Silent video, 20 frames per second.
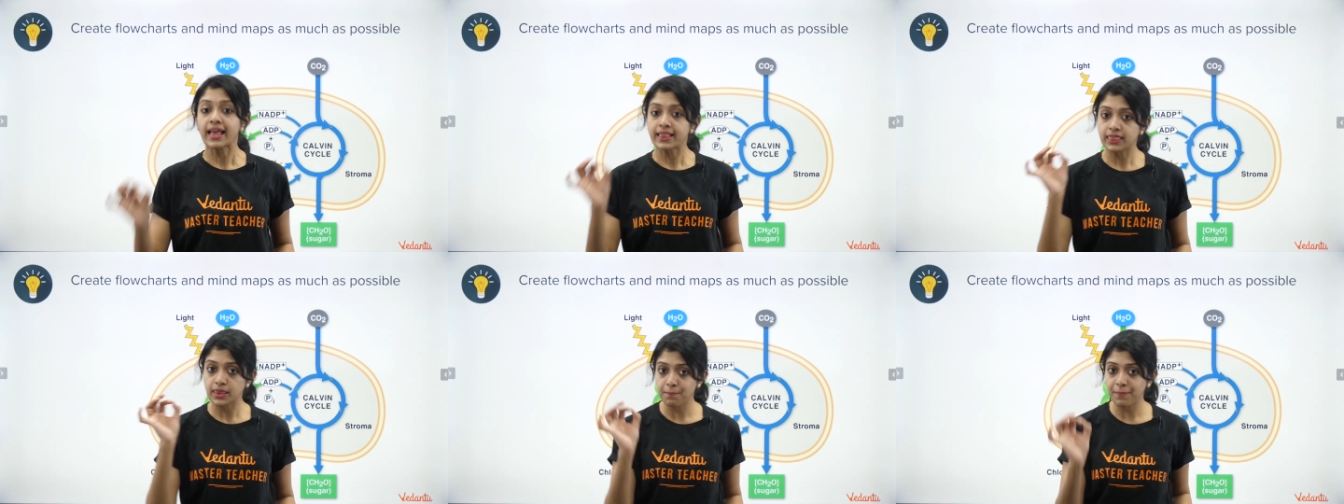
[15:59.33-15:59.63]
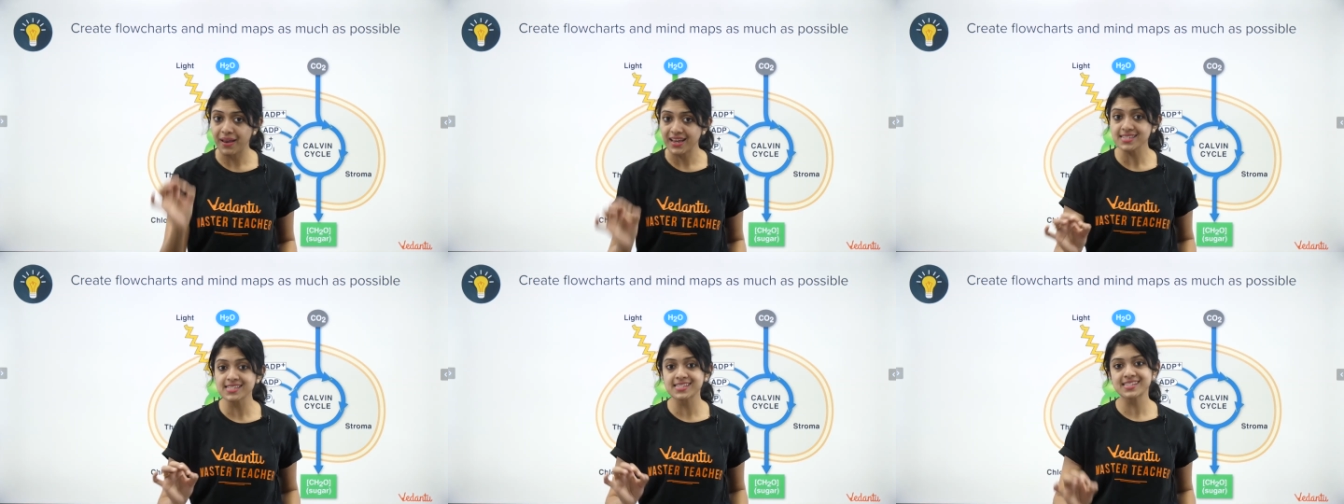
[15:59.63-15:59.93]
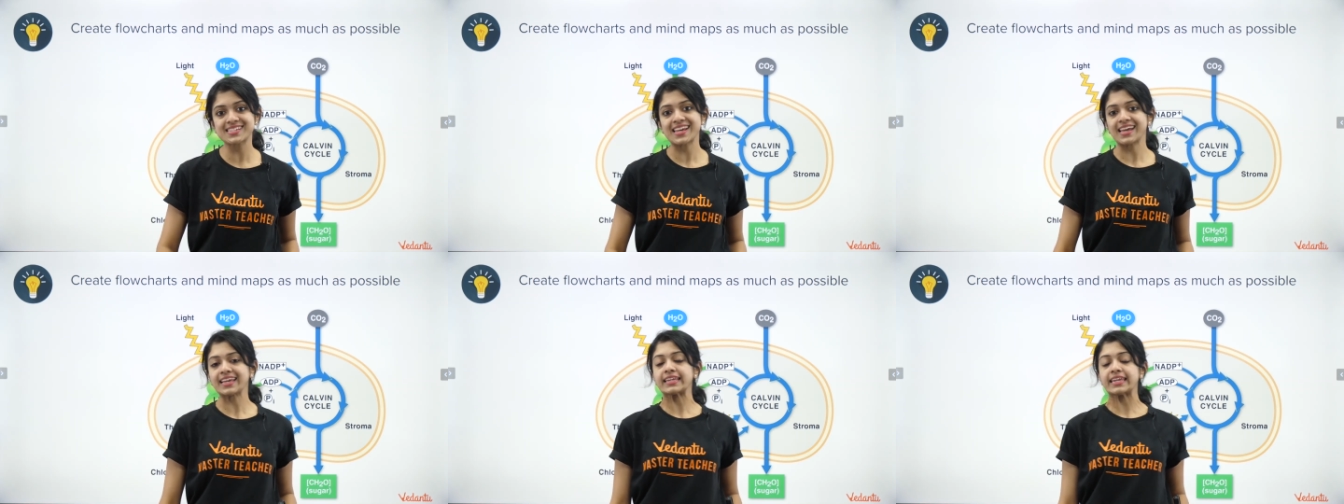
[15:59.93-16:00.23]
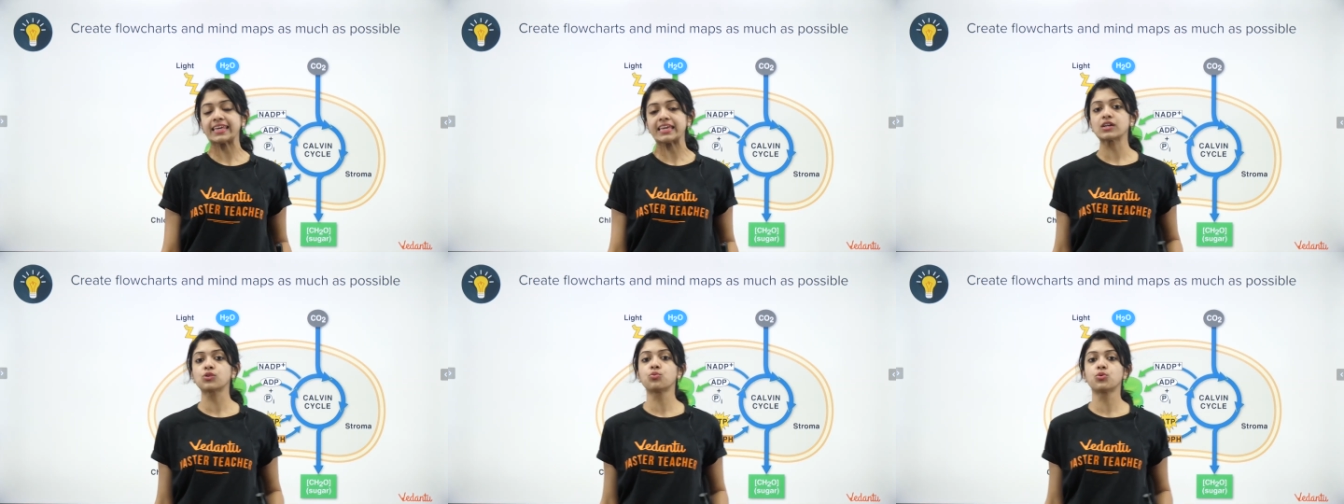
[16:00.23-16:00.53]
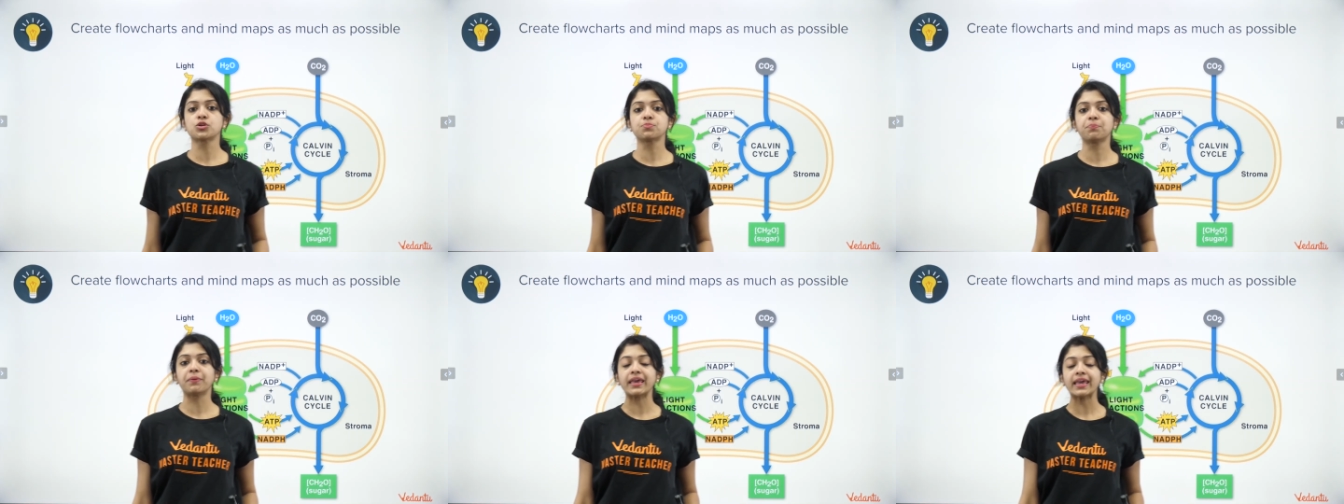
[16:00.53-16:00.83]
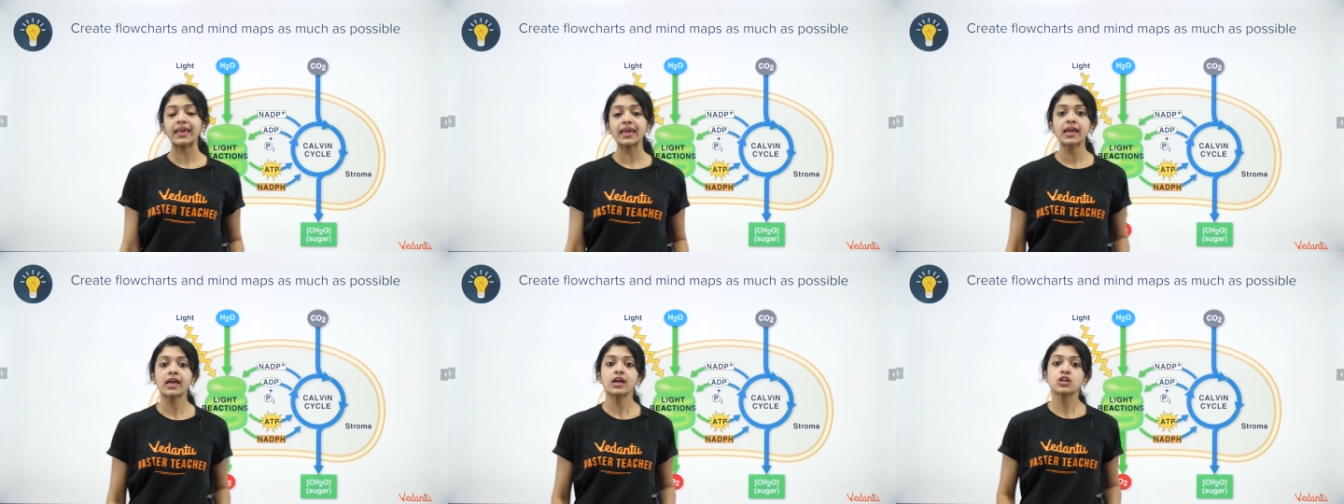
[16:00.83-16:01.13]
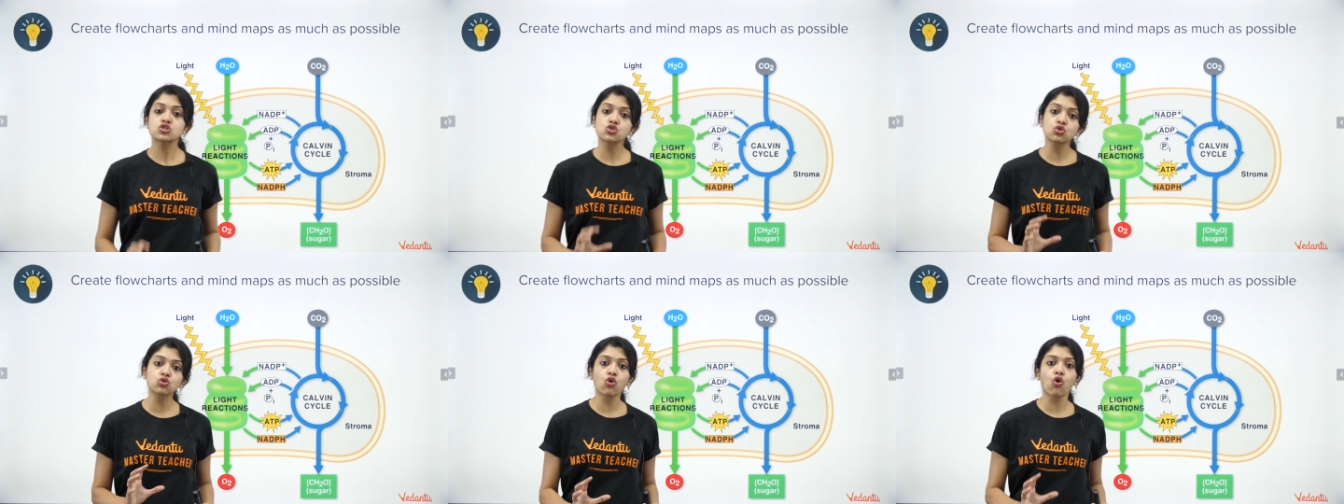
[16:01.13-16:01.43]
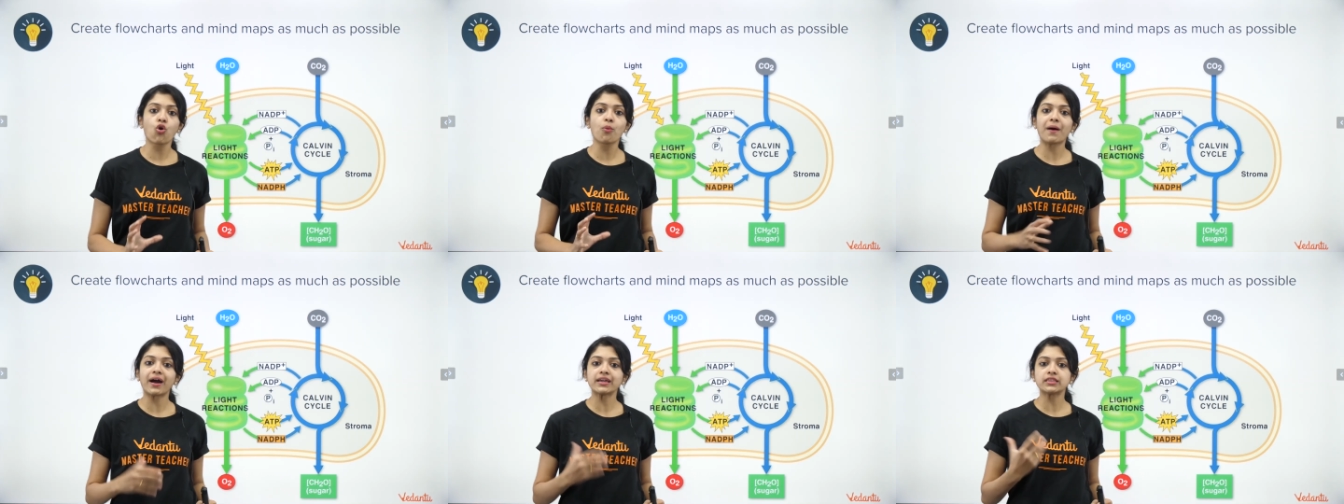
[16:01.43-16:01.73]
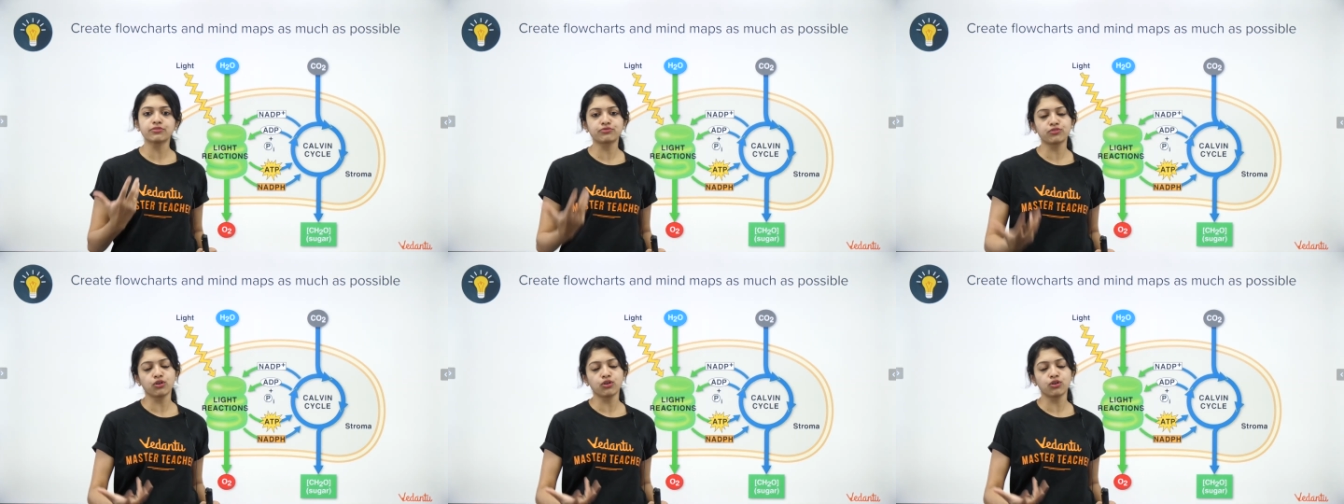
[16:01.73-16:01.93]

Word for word: the best technique would be to go by the